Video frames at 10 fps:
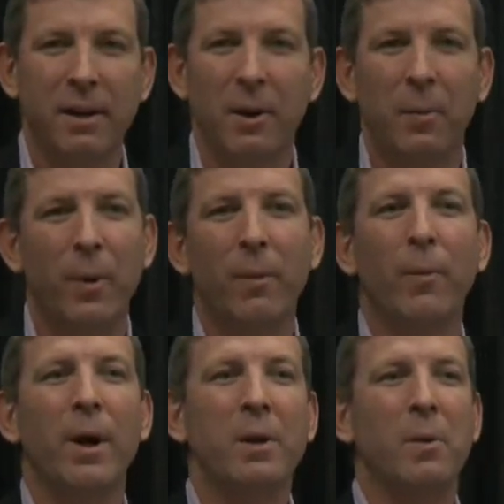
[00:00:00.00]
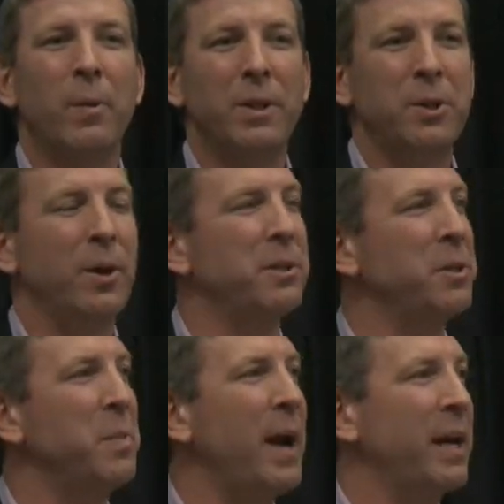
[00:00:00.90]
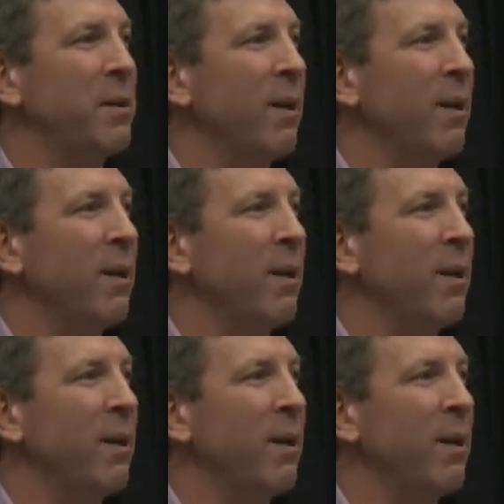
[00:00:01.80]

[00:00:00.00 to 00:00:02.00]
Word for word: you know, what, what, you, what choices you make in